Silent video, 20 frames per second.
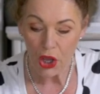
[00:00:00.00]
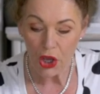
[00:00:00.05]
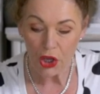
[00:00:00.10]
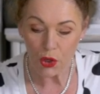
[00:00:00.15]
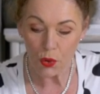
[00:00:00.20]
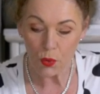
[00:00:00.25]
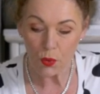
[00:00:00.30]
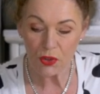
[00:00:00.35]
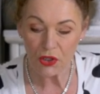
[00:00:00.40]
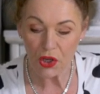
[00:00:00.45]

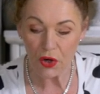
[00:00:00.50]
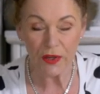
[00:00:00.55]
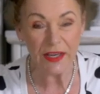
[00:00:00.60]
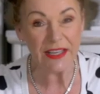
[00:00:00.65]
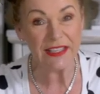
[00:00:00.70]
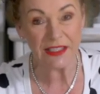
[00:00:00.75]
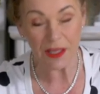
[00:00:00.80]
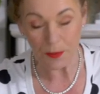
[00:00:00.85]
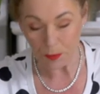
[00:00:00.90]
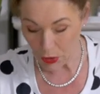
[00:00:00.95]
You also
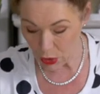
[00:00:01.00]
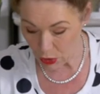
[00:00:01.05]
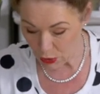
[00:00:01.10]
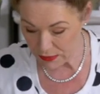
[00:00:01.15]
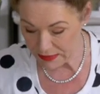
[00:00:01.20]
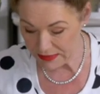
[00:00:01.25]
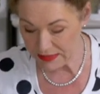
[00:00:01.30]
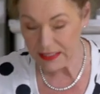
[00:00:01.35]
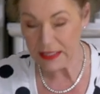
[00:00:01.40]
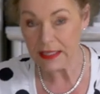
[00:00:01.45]
need some glue
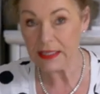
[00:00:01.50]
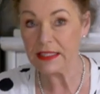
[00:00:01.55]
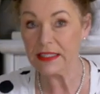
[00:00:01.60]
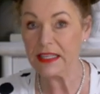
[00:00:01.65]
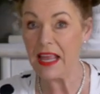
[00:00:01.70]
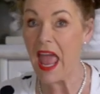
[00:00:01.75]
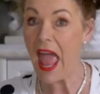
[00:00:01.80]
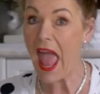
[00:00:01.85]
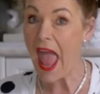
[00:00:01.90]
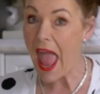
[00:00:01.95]
sticks
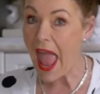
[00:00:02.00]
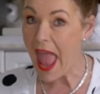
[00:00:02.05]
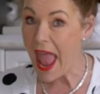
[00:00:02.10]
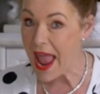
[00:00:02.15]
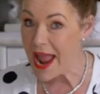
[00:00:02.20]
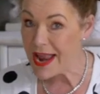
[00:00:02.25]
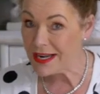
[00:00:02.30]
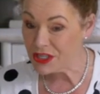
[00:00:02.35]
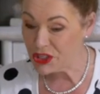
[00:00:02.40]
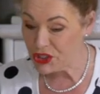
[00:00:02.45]

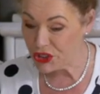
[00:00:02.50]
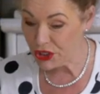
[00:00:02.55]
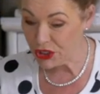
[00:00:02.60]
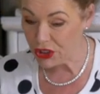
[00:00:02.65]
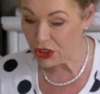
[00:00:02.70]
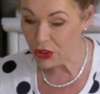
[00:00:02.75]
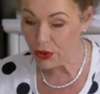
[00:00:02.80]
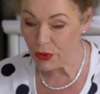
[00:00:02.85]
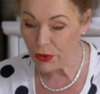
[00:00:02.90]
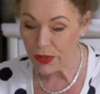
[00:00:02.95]
and your
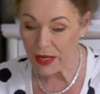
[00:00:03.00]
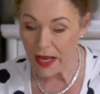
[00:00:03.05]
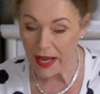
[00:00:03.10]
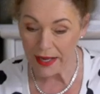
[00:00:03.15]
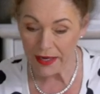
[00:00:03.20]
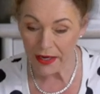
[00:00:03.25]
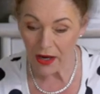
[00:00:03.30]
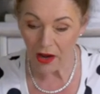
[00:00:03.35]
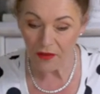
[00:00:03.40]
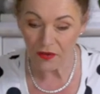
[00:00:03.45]
glue
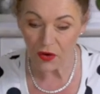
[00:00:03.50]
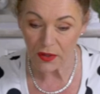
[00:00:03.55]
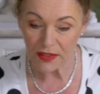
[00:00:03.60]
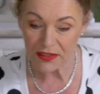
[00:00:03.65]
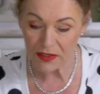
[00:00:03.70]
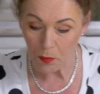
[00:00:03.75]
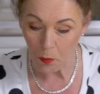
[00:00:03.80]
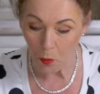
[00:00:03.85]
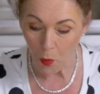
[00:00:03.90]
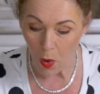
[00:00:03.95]
gun. I've got
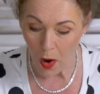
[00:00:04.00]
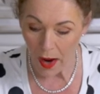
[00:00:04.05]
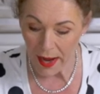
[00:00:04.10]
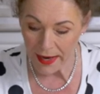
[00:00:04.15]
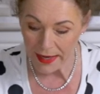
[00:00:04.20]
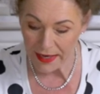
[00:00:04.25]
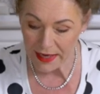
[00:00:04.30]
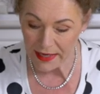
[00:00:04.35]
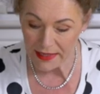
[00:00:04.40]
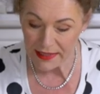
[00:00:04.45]
some wire
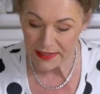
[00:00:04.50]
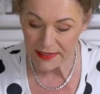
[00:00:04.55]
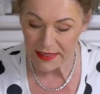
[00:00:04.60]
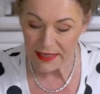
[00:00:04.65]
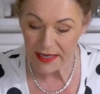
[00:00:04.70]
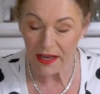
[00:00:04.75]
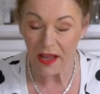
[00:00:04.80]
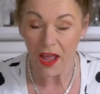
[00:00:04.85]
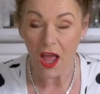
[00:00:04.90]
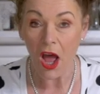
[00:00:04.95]
cutters
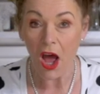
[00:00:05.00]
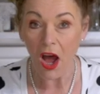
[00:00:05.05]
here.